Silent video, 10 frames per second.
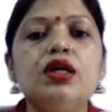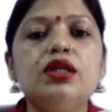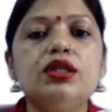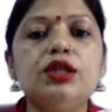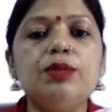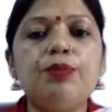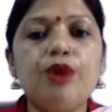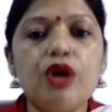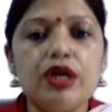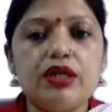The
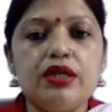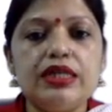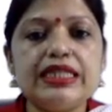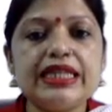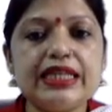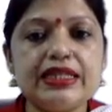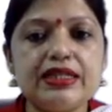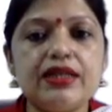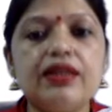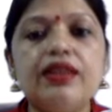poet says
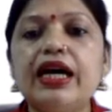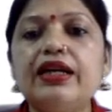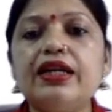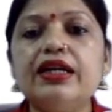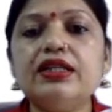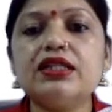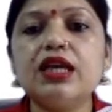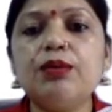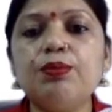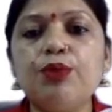that it is
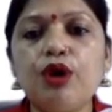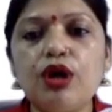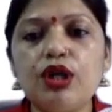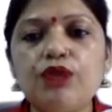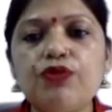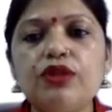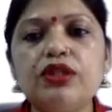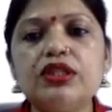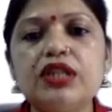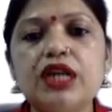important for the
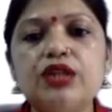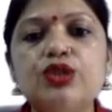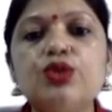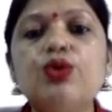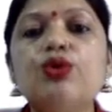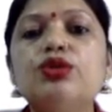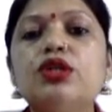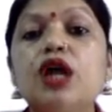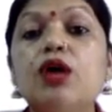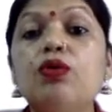sun to go
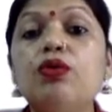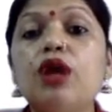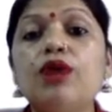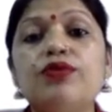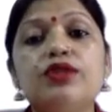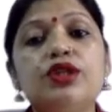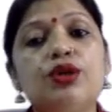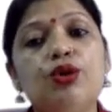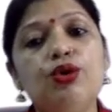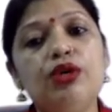down after the
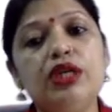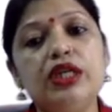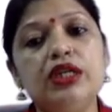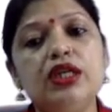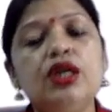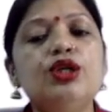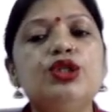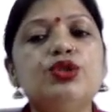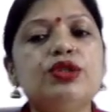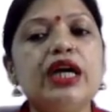whole day
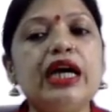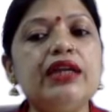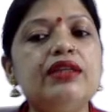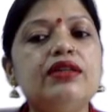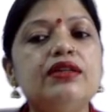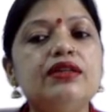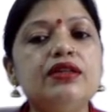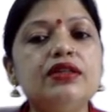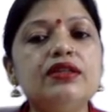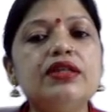so that the
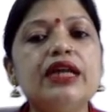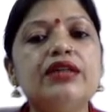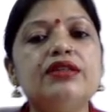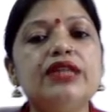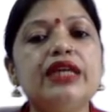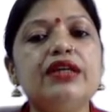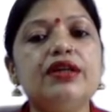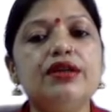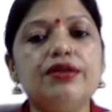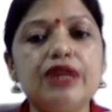earth can take
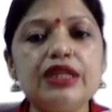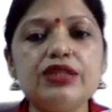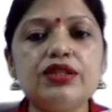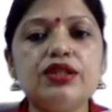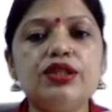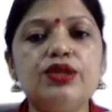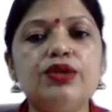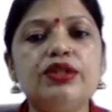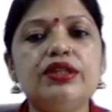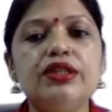rest
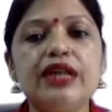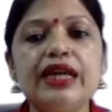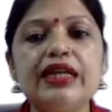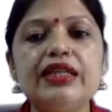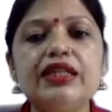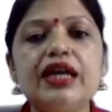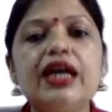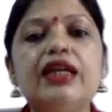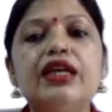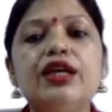during the night
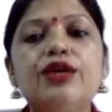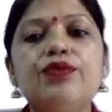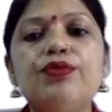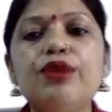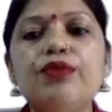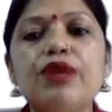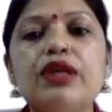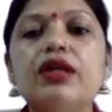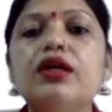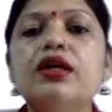and everyone
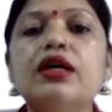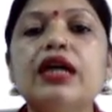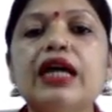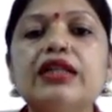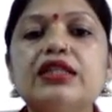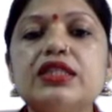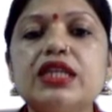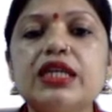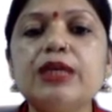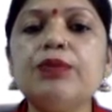can
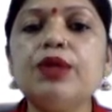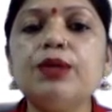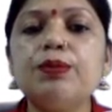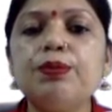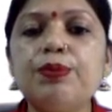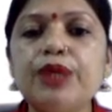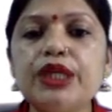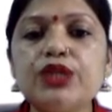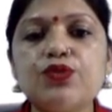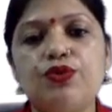sleep
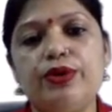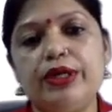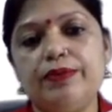peacefully.